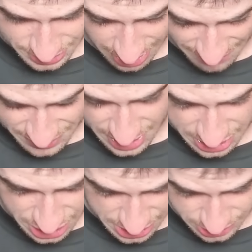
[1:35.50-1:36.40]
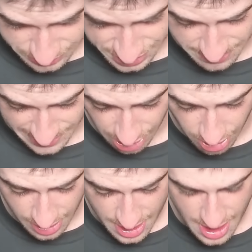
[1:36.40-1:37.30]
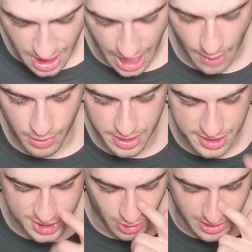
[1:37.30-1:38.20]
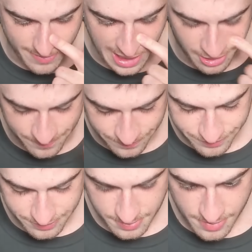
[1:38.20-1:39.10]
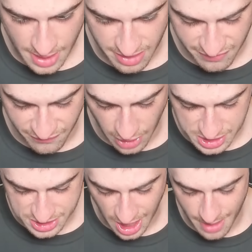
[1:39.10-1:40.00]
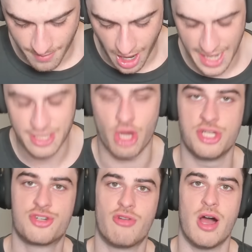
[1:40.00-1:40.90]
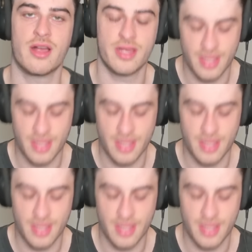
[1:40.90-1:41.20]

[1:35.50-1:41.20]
have the Duchess, so it's going to be long. I wanted to talk about the first time I got drunk.